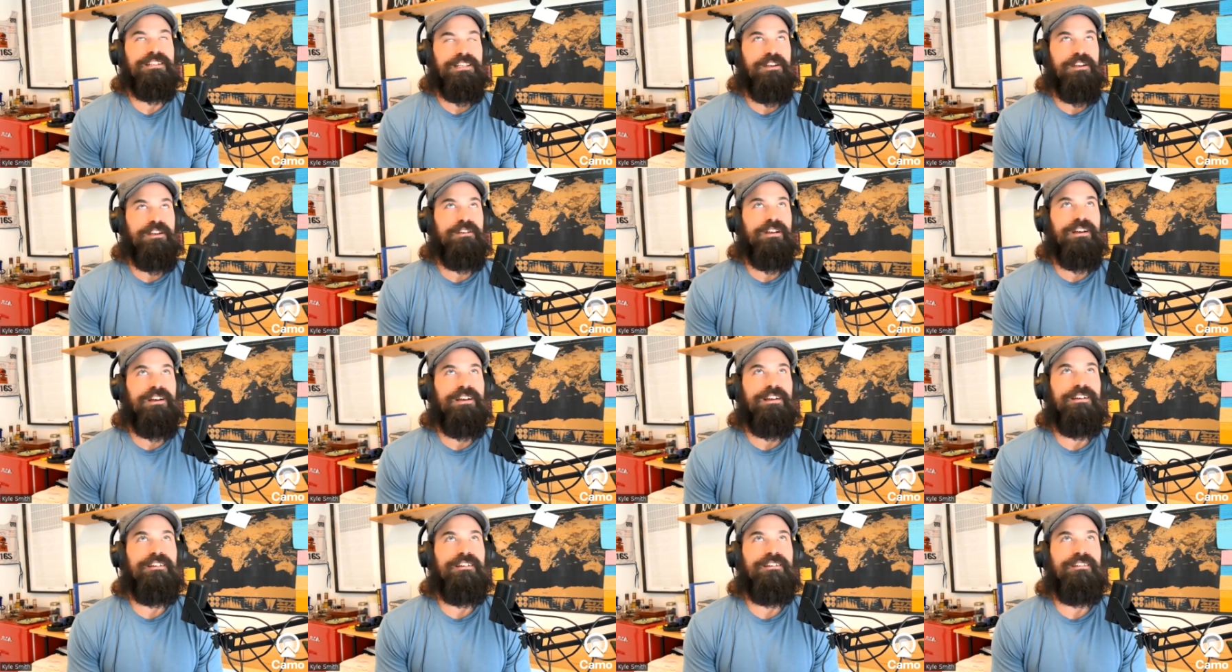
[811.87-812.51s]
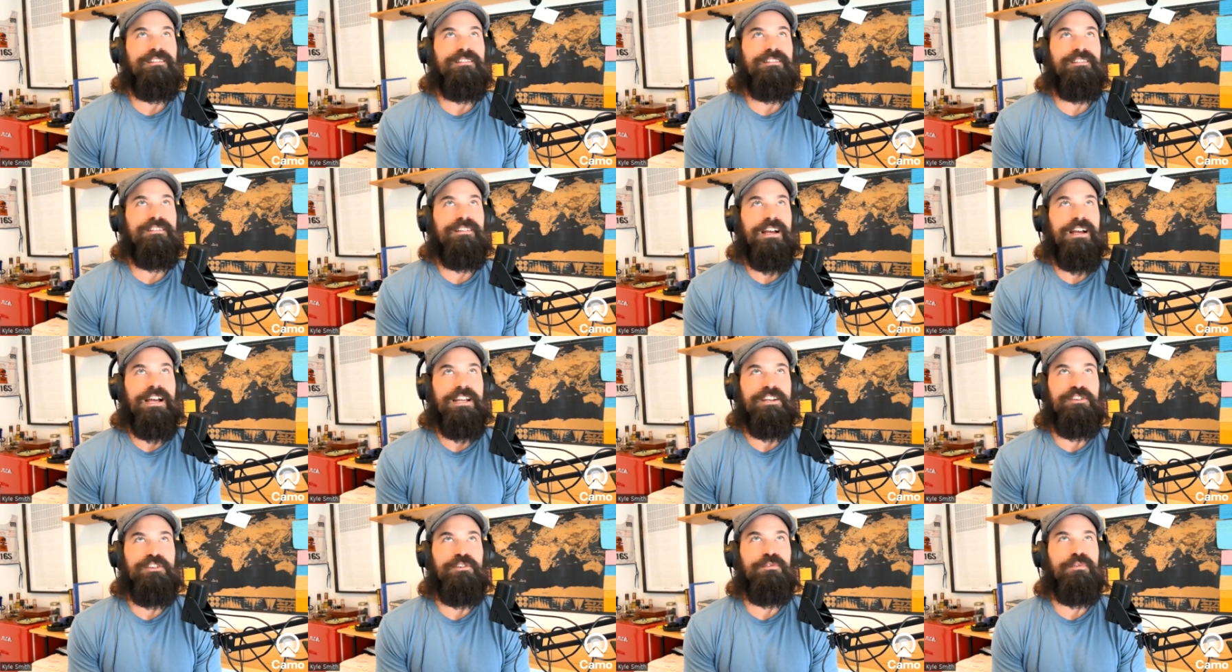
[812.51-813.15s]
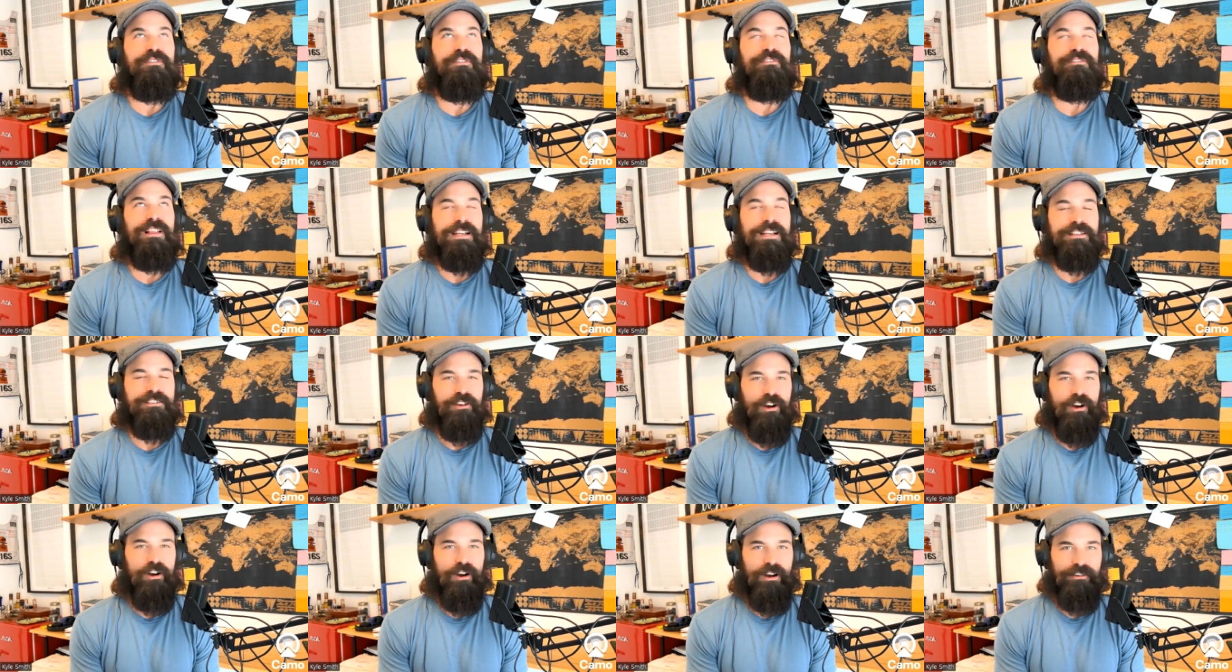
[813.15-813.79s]
i i do reflect
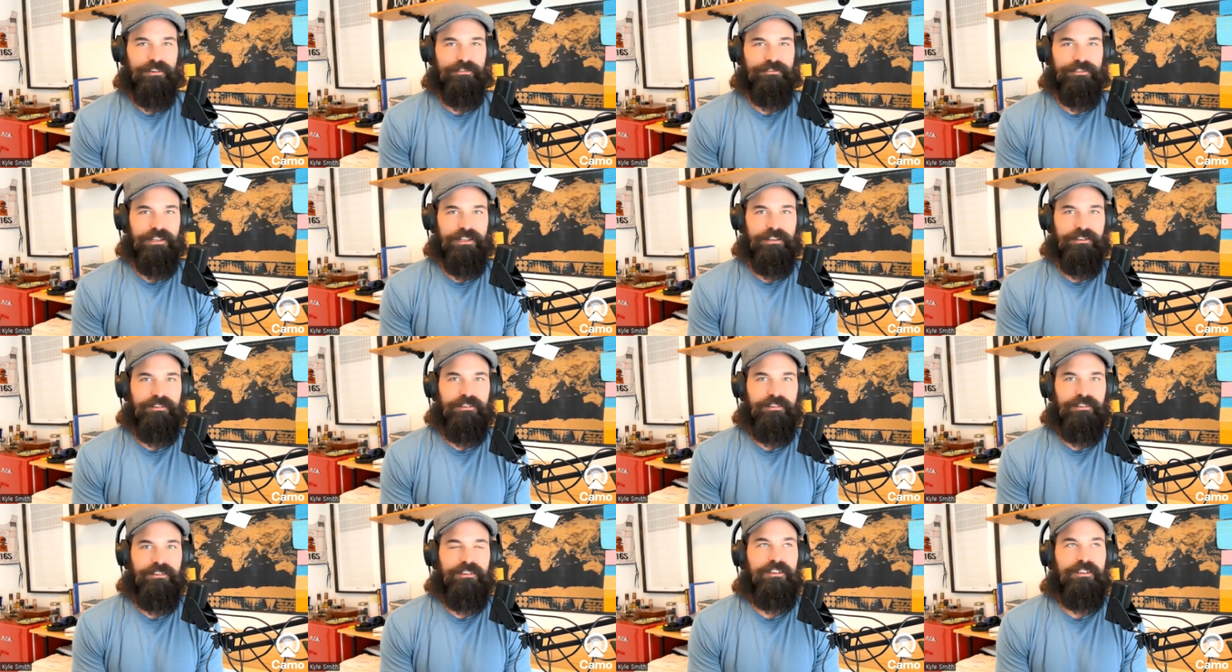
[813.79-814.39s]
often